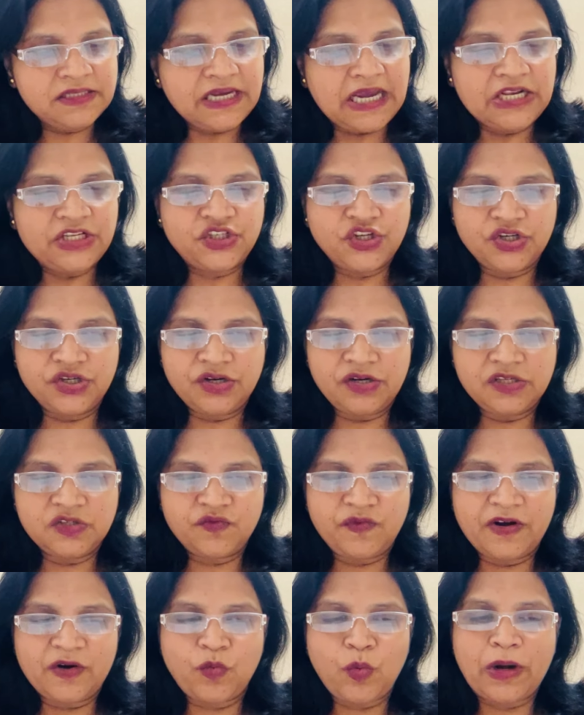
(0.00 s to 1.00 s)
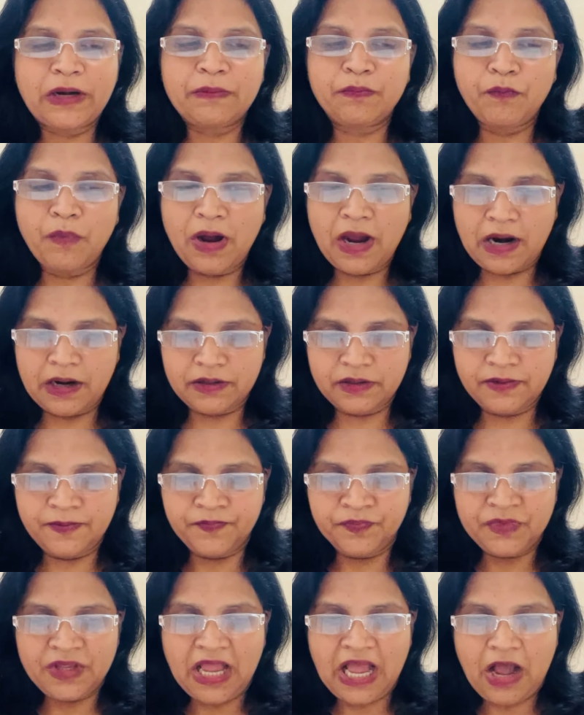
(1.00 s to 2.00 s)
and generals were quite marked.
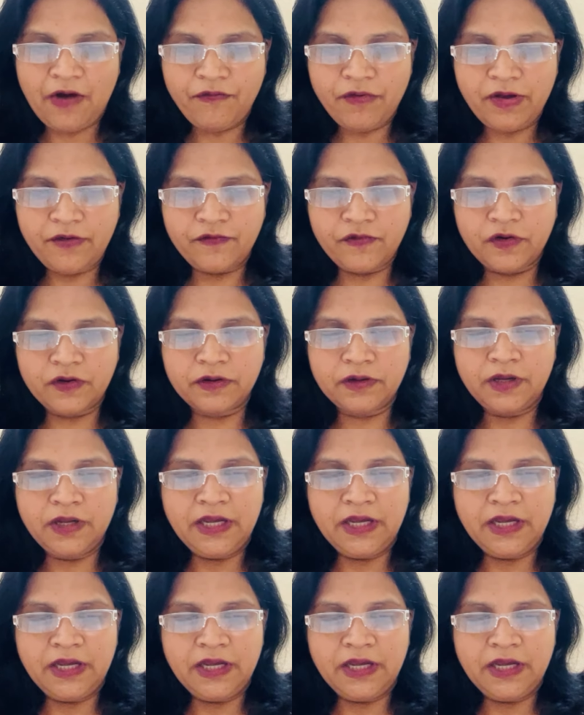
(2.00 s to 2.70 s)
However,